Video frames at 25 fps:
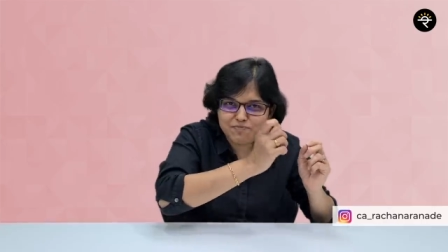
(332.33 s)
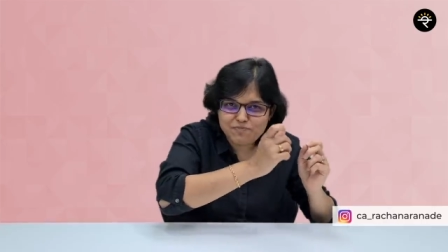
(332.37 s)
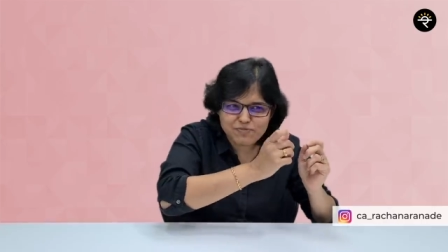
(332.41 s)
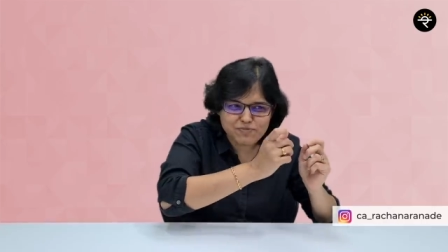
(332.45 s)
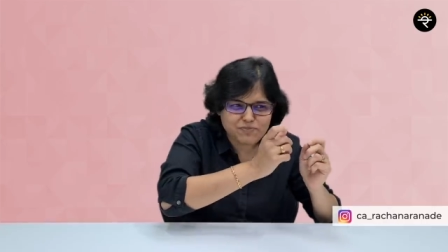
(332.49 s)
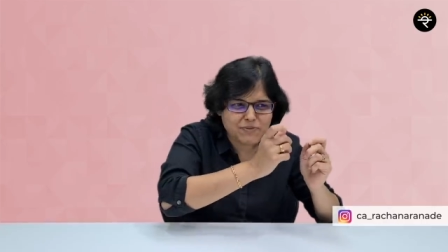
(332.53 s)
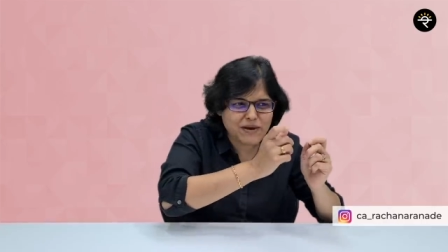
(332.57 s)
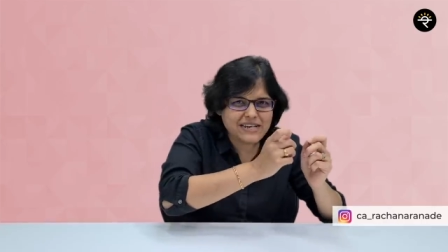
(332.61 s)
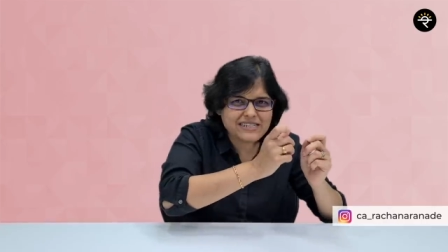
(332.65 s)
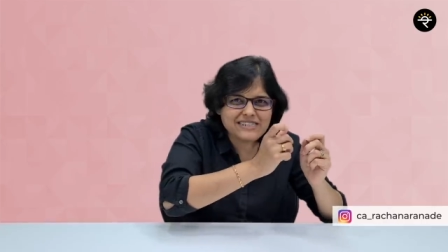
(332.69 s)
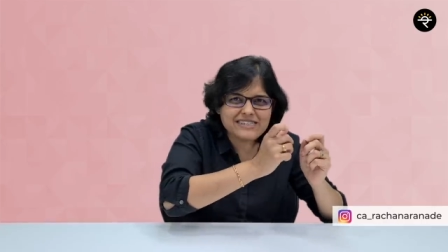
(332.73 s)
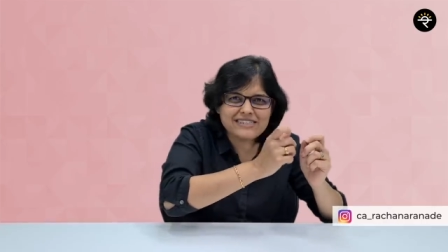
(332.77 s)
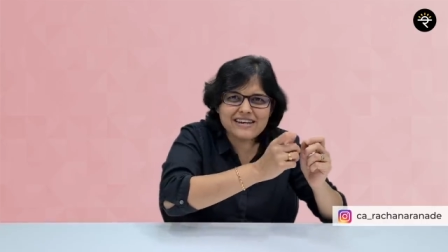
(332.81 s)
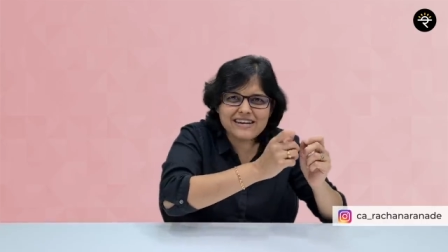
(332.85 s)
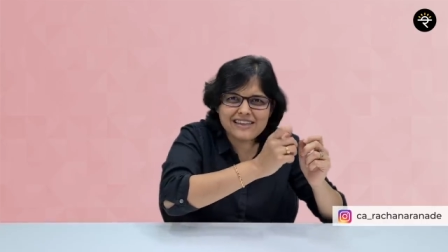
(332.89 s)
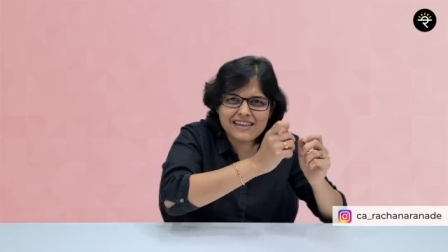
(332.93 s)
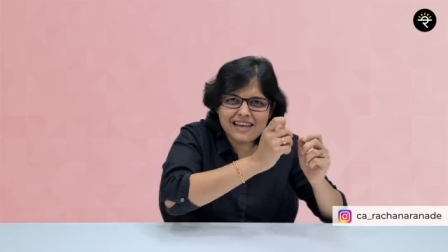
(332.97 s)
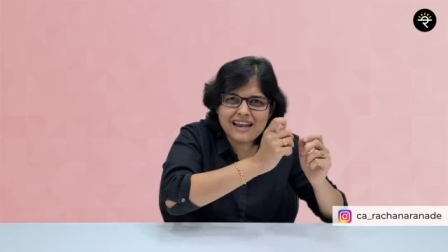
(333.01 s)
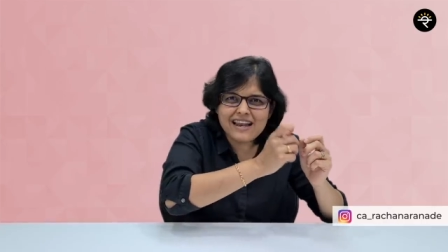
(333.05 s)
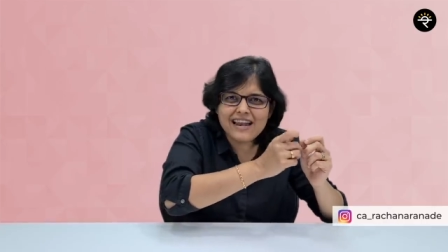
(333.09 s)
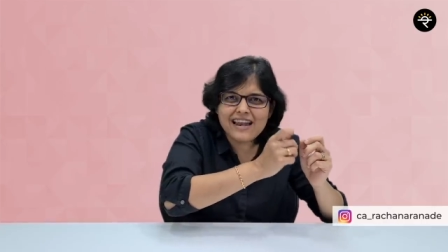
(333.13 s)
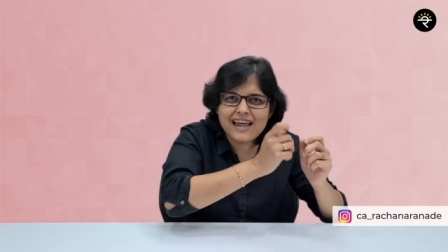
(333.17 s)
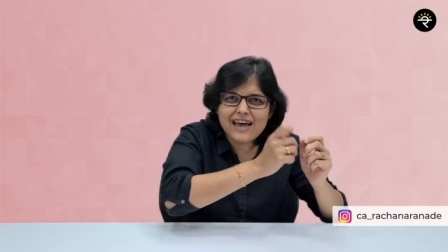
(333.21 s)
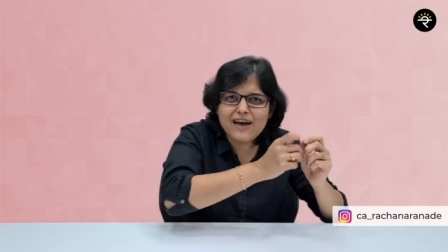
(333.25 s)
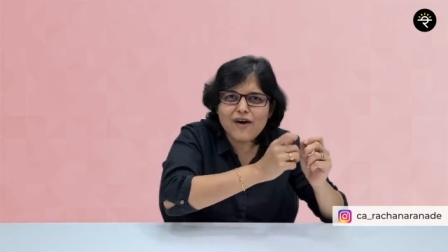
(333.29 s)
pasted the
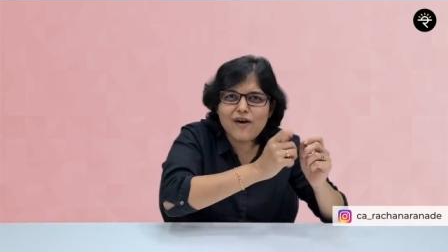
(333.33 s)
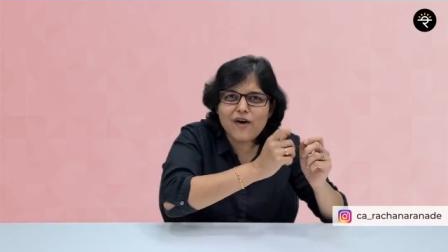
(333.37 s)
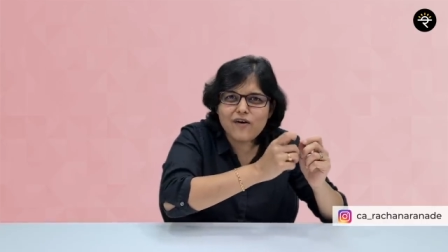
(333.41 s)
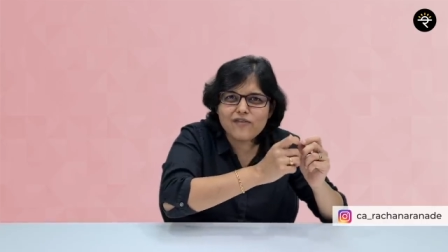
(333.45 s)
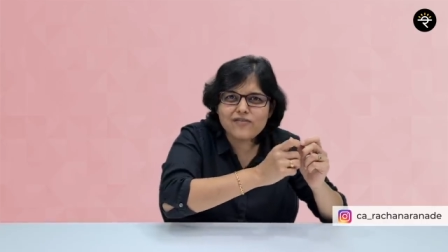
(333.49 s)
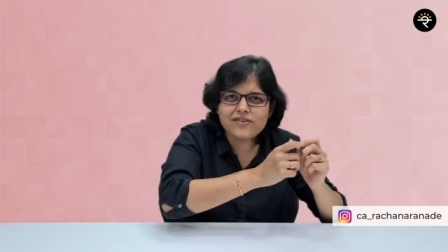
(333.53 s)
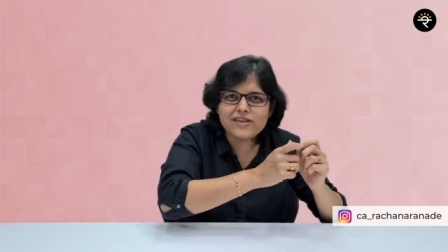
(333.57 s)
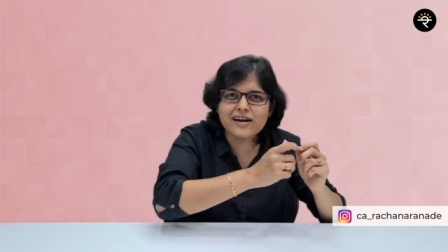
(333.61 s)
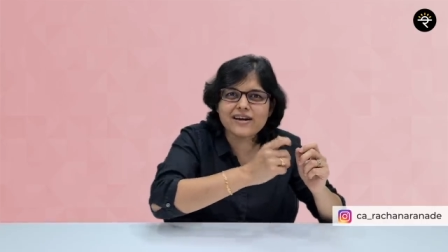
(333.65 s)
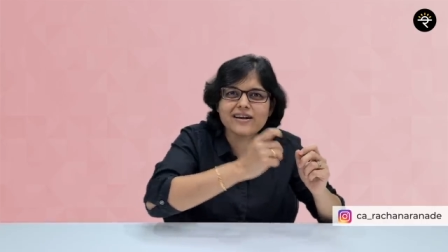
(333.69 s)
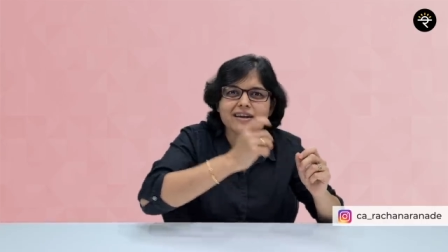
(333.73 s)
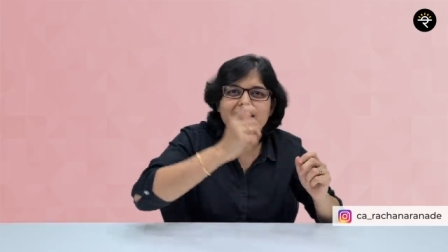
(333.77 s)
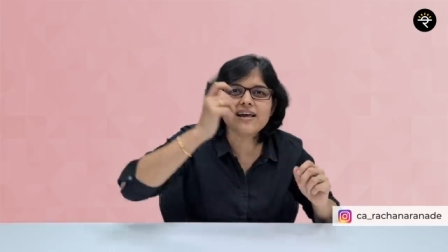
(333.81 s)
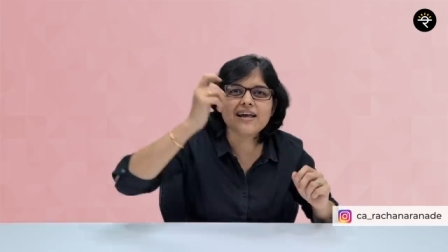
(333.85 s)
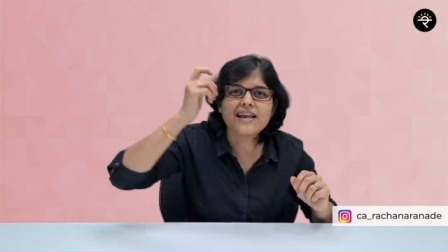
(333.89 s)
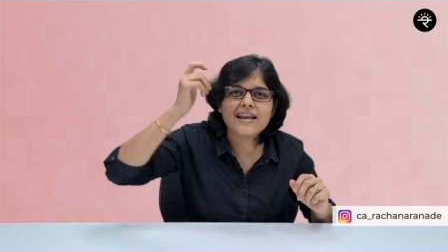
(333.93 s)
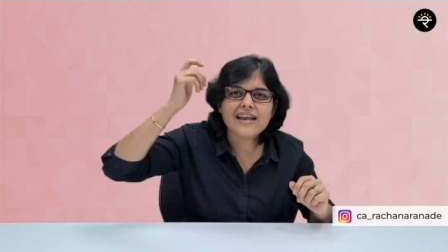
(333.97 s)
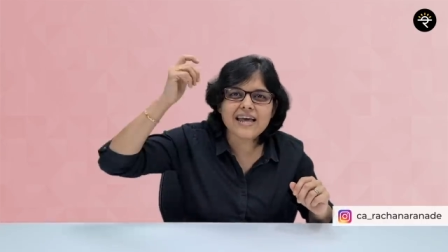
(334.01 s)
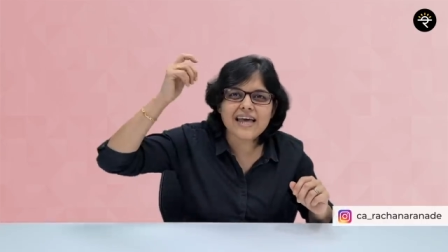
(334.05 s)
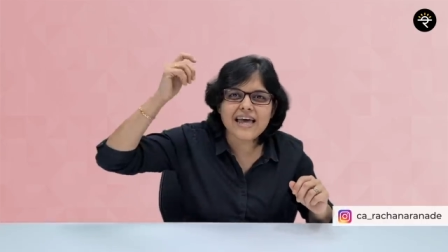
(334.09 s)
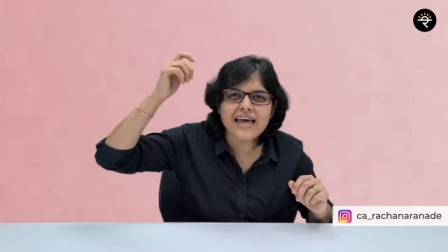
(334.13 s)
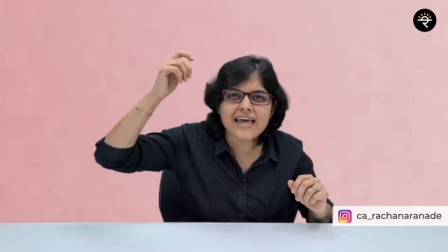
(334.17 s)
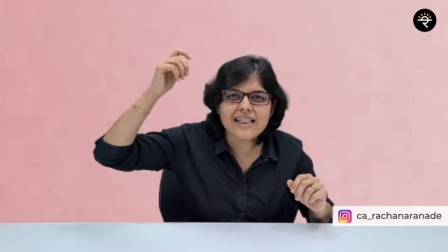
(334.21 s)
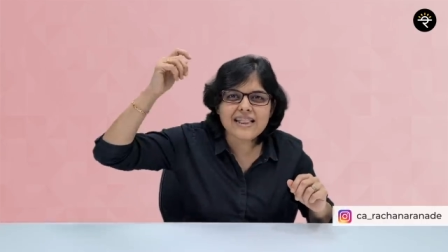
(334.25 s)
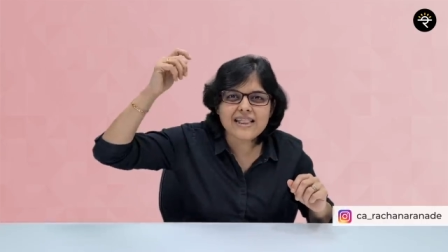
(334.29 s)
link of that reel
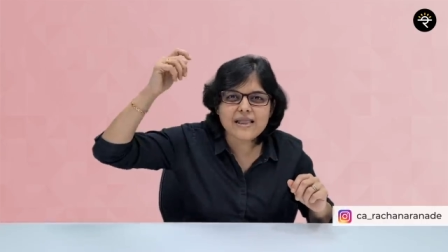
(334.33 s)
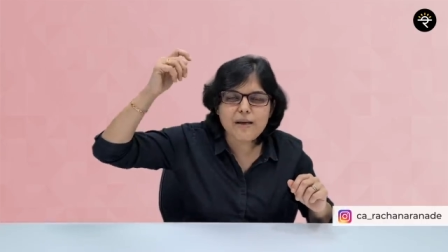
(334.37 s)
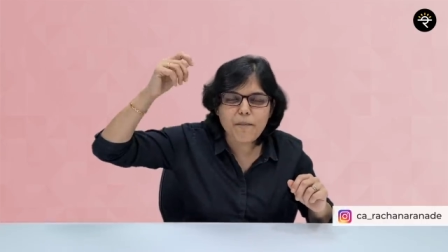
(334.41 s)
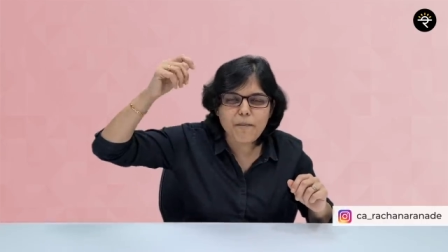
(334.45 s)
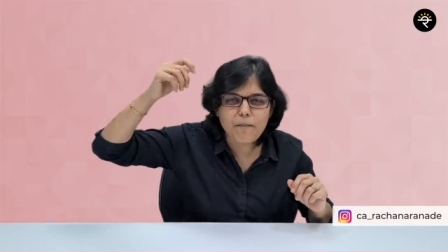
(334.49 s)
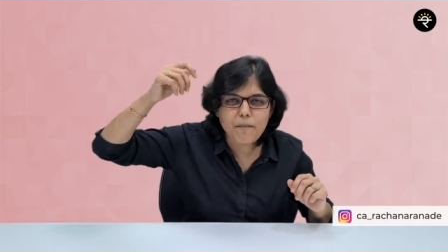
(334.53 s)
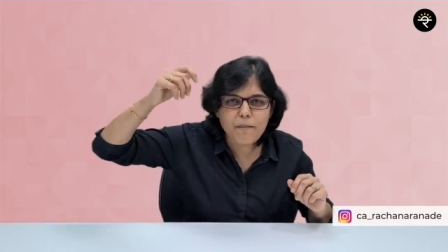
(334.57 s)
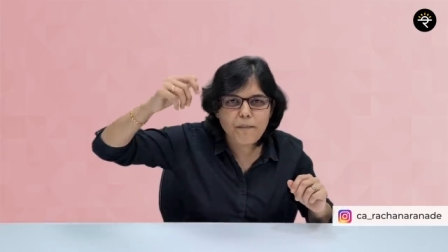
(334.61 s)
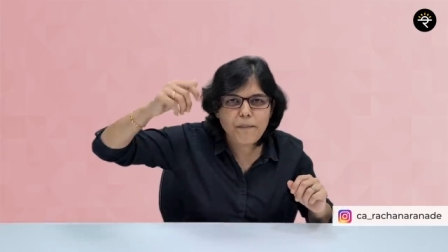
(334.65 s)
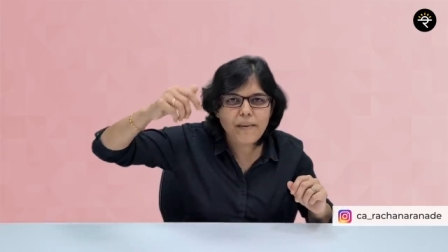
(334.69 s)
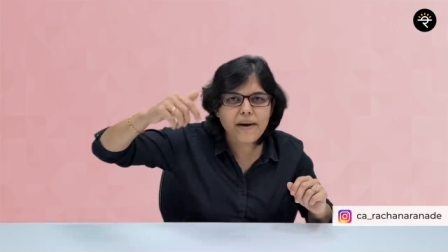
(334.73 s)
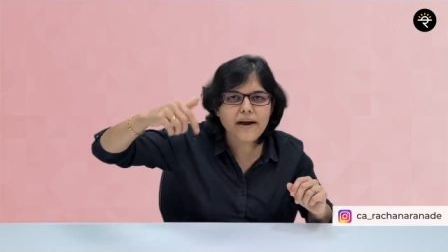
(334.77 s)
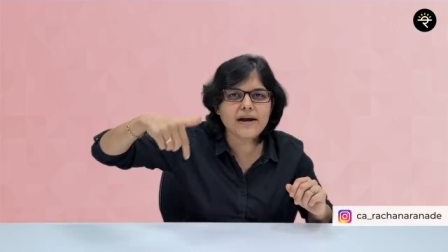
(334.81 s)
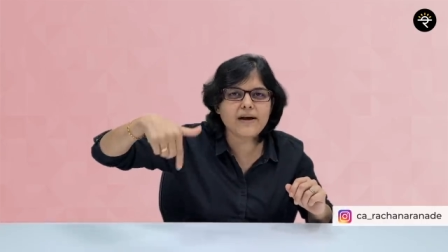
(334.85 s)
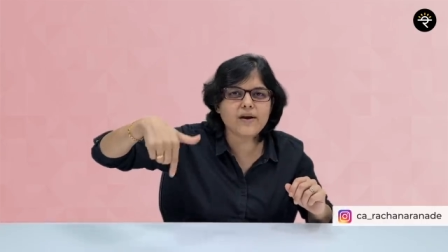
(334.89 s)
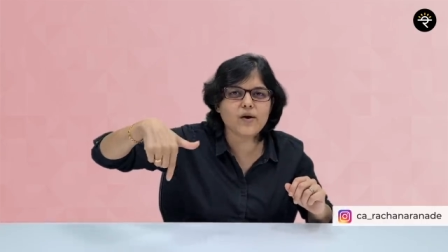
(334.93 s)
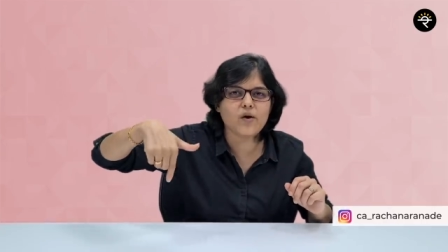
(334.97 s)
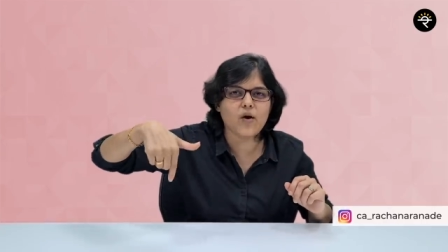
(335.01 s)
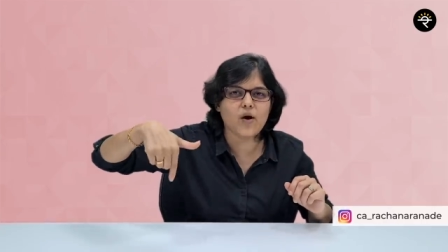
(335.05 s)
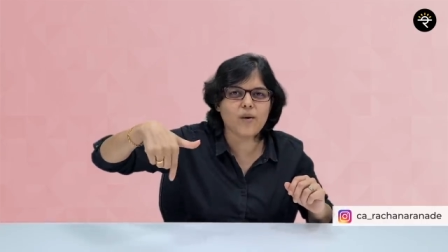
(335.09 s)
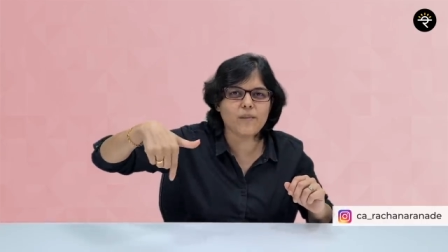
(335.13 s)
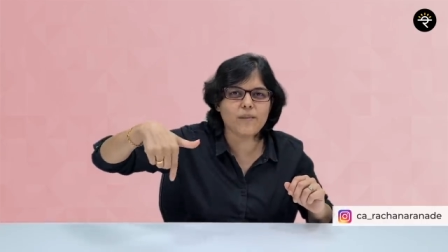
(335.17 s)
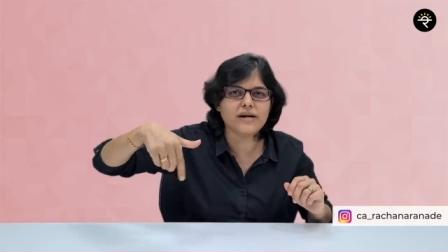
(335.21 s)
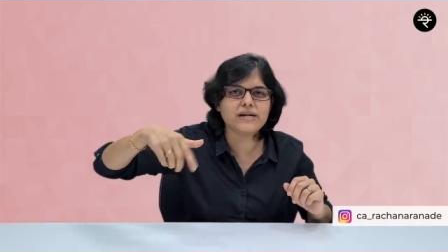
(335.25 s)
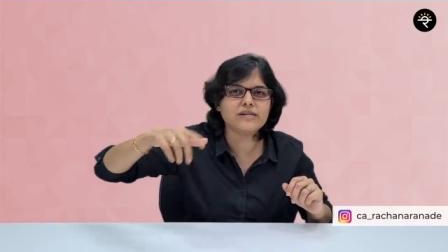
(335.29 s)
in the pinned
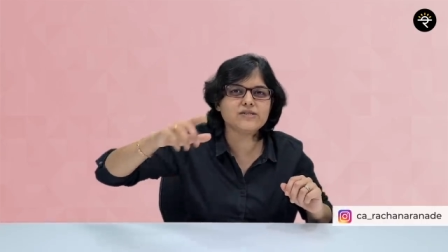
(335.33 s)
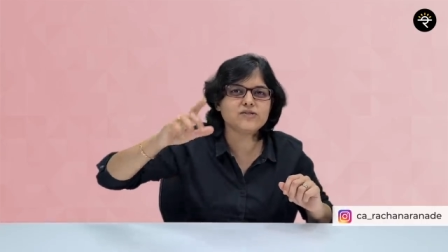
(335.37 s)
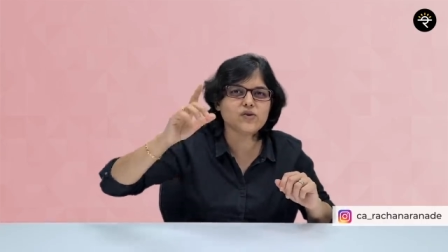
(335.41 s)
comment.